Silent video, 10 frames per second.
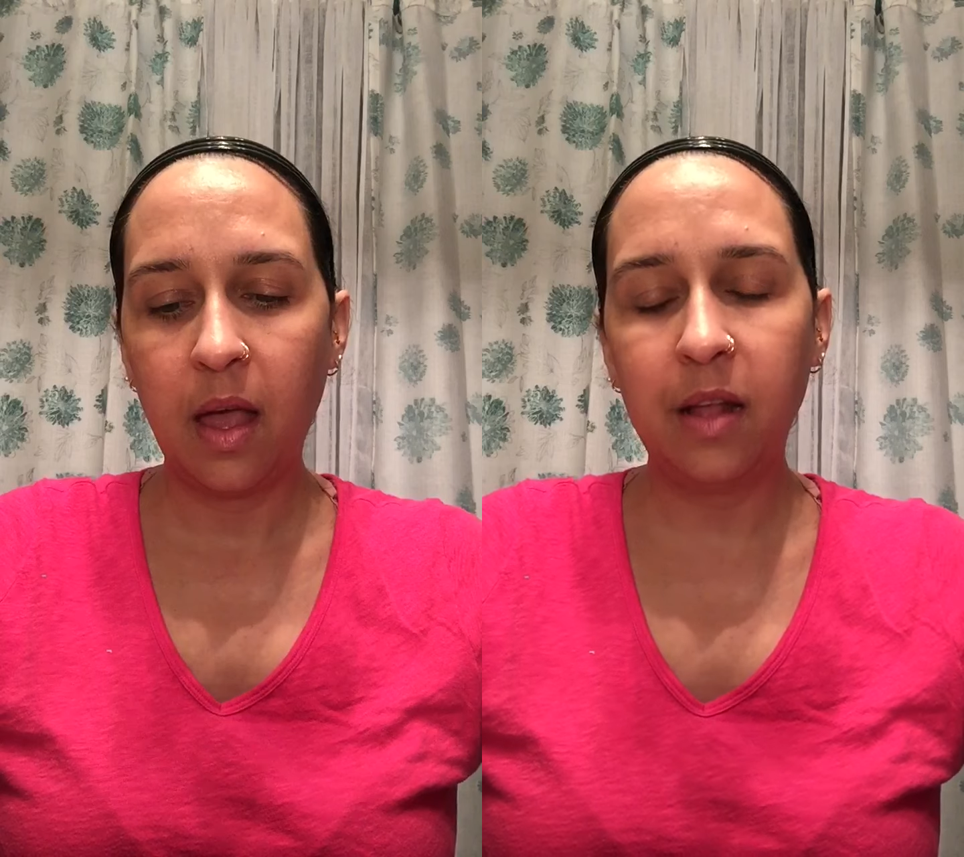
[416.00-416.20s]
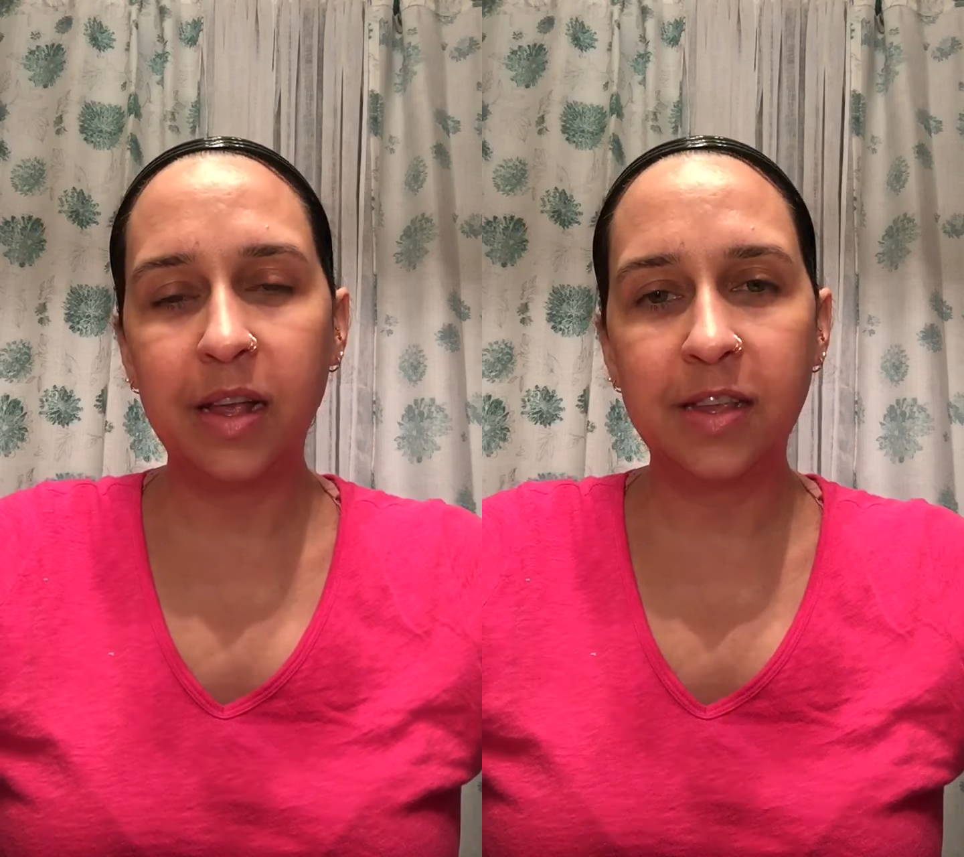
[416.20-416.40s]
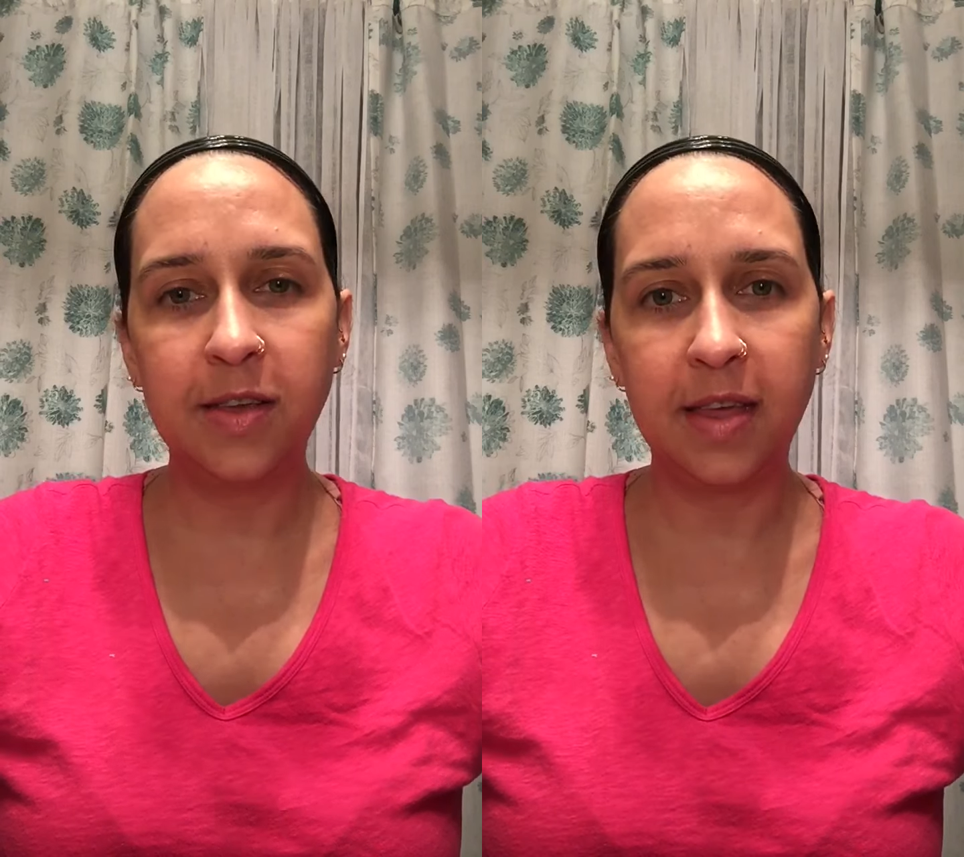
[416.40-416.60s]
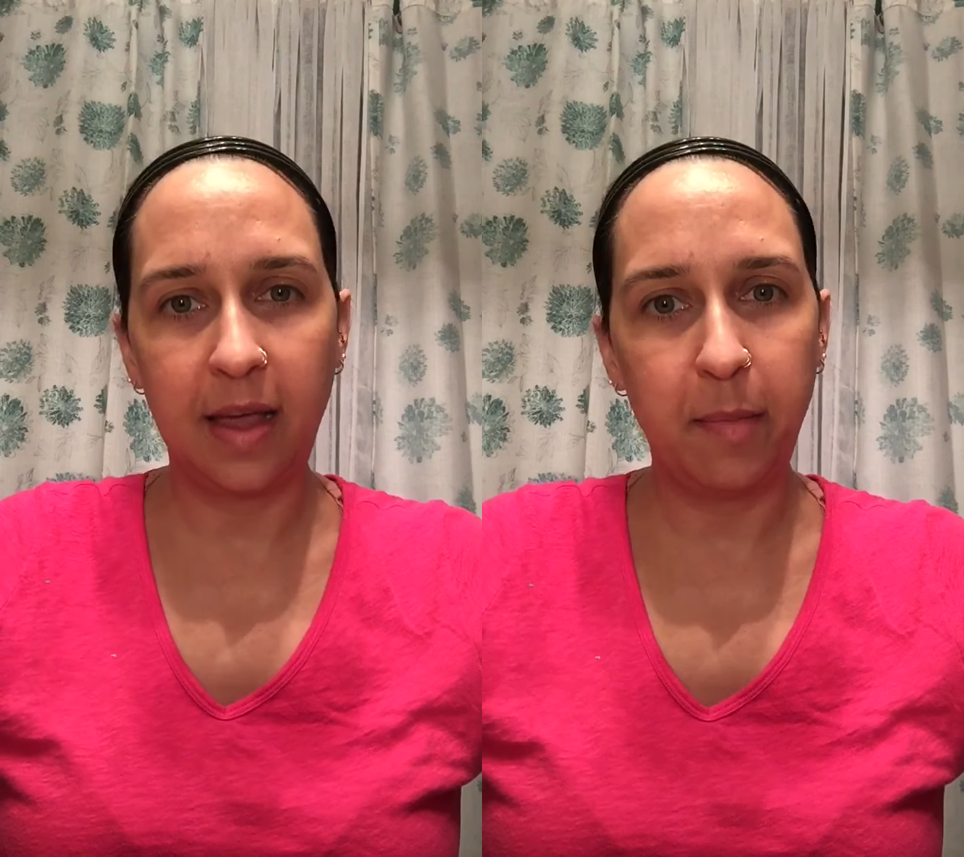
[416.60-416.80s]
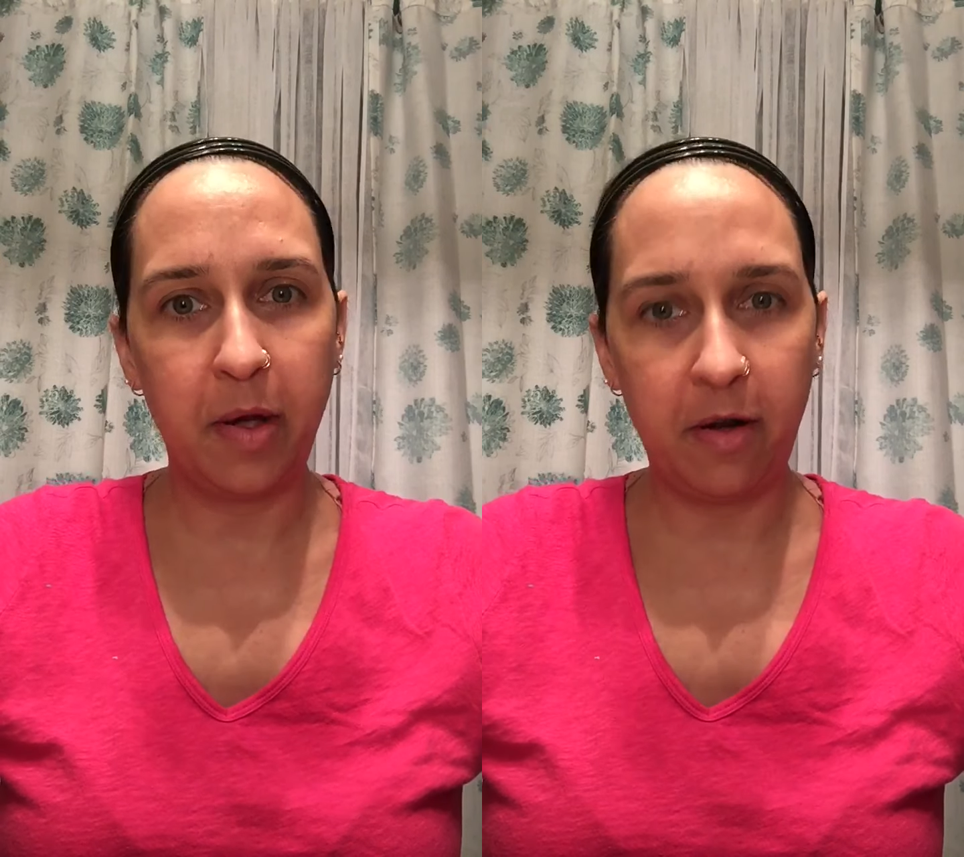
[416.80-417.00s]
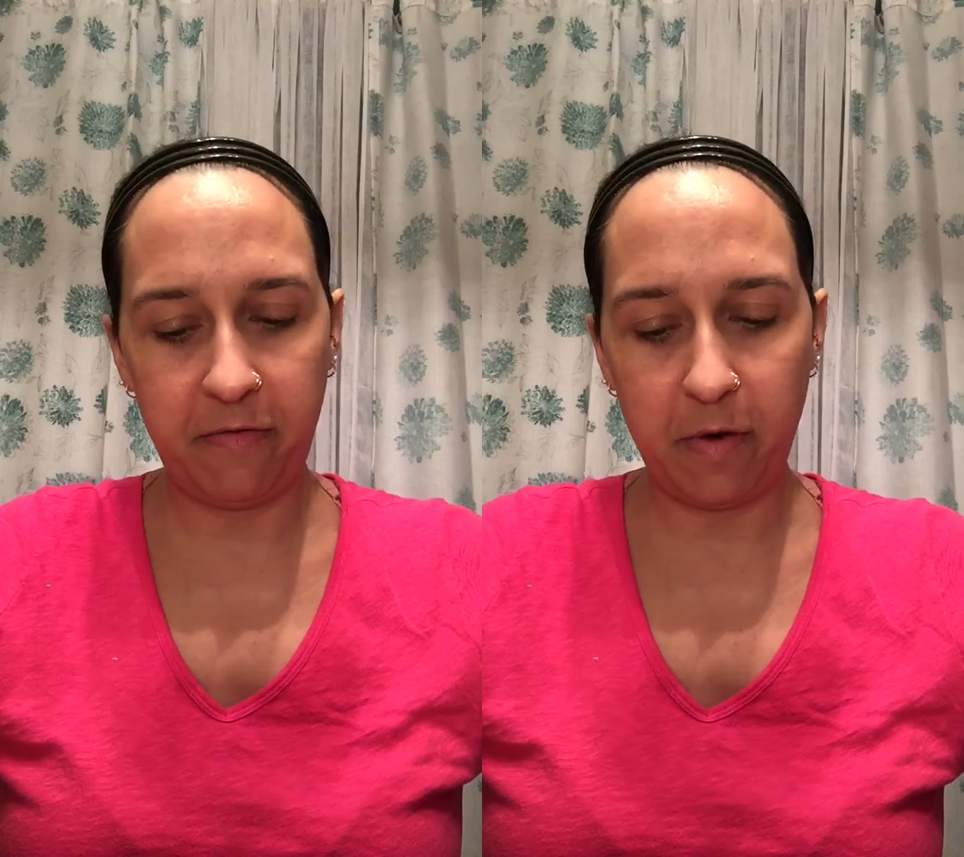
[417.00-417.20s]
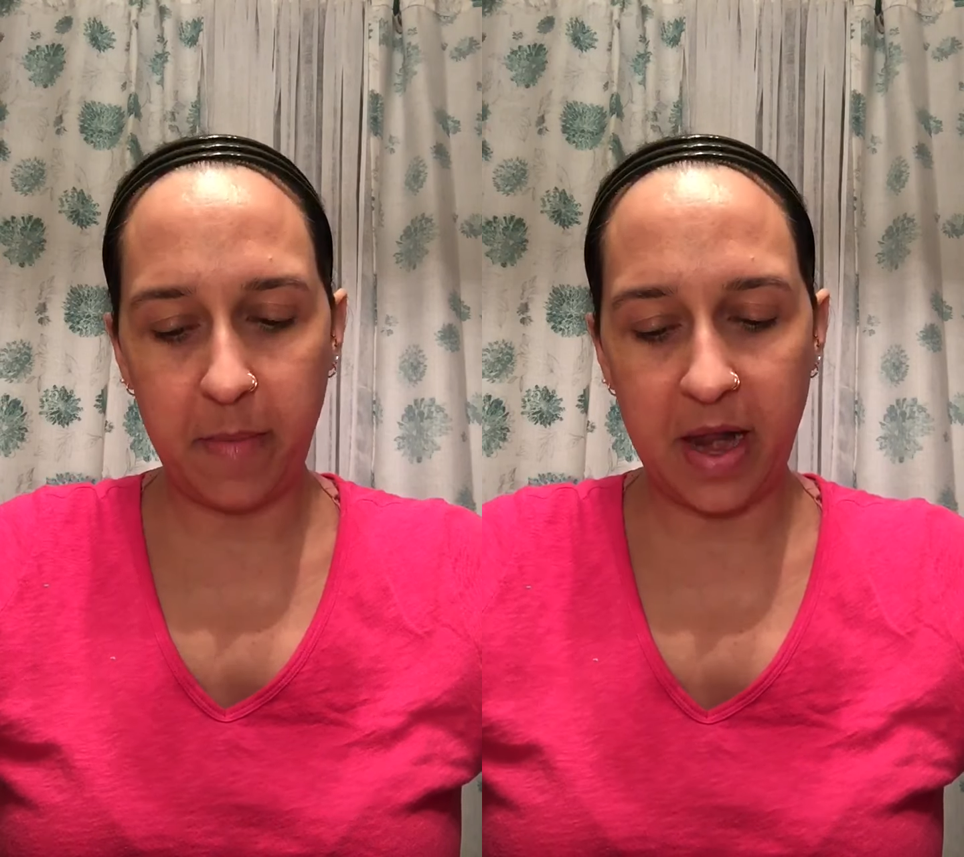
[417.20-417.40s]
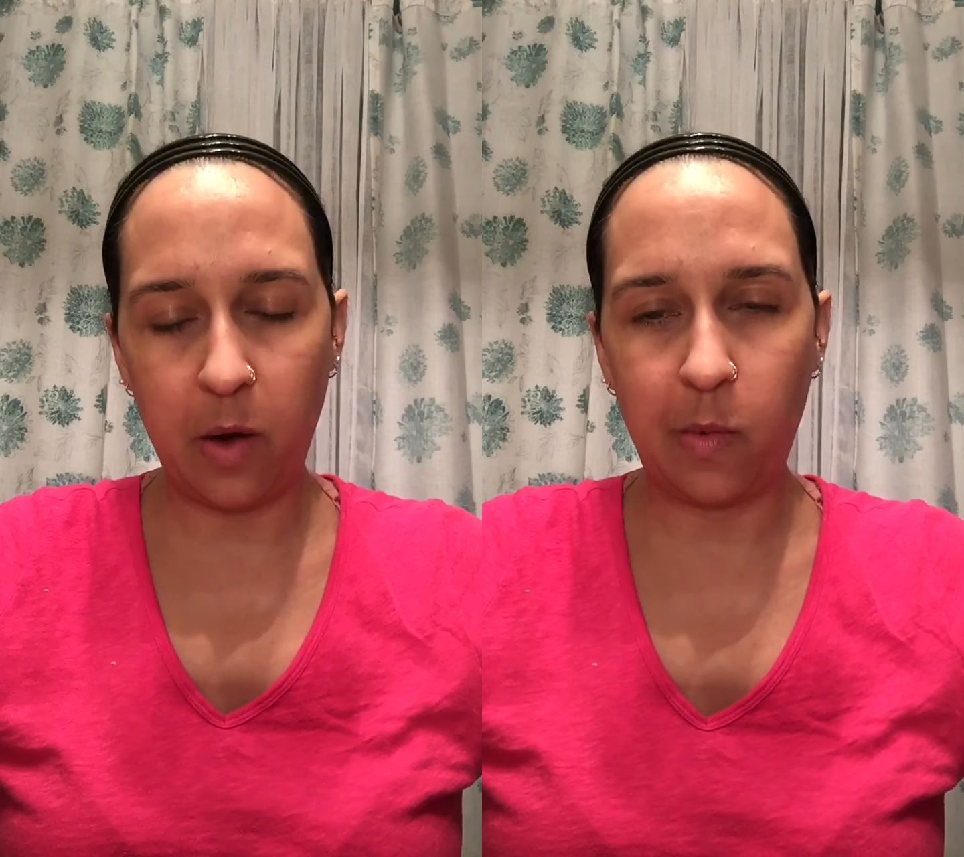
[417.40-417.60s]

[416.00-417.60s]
it lets you think about it for a minute,